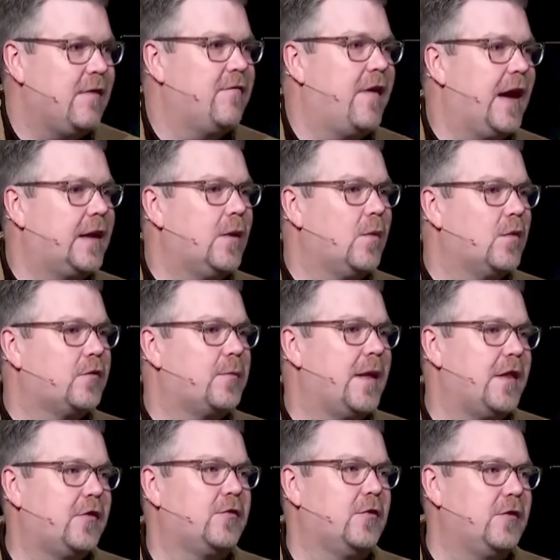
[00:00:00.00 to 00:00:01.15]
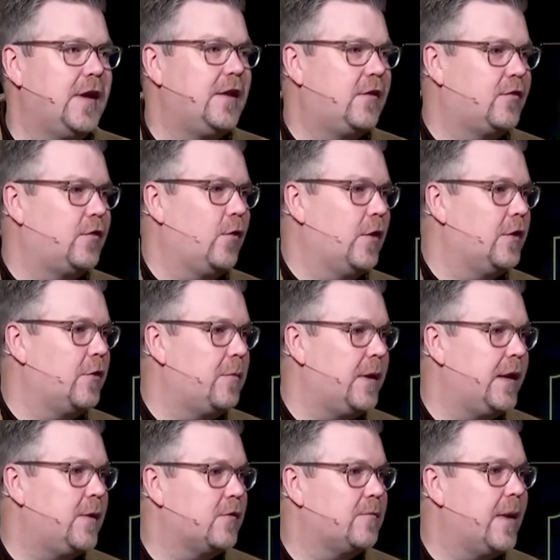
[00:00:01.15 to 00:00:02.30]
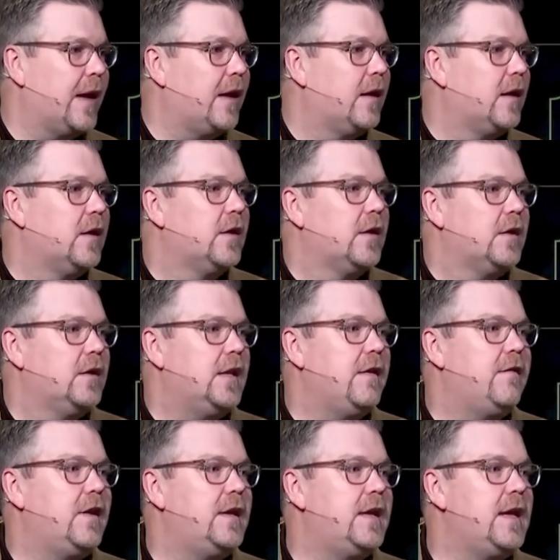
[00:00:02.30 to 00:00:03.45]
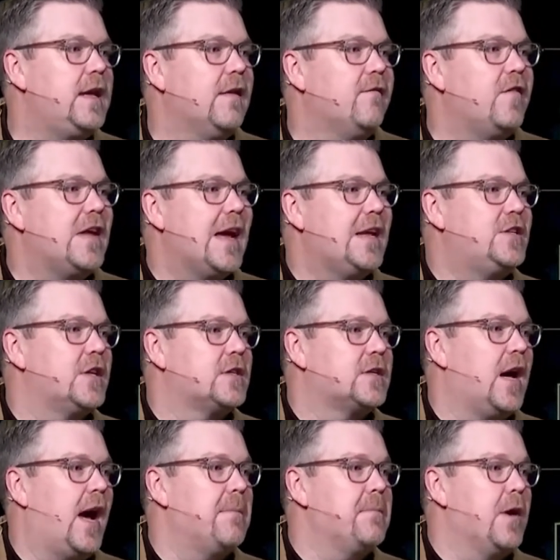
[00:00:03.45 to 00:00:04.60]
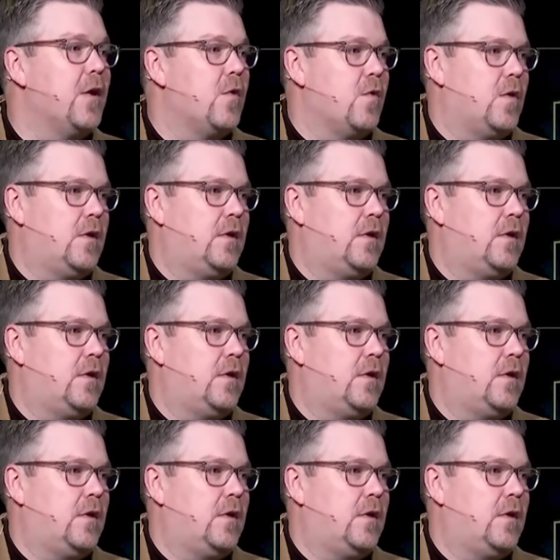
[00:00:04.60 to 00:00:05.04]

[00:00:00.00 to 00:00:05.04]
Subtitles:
In fact, this will date the story a little bit. It was my DVD and VHS combo.